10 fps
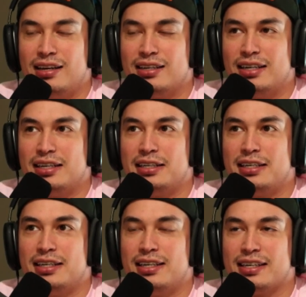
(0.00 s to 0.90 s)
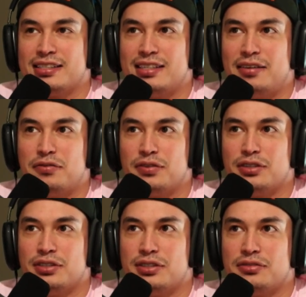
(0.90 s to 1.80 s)
except
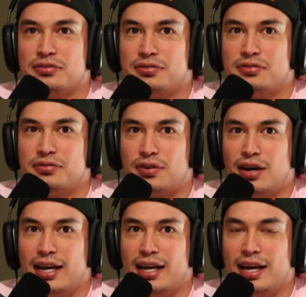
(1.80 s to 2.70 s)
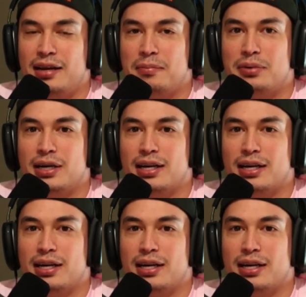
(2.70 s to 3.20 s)
for Friday. But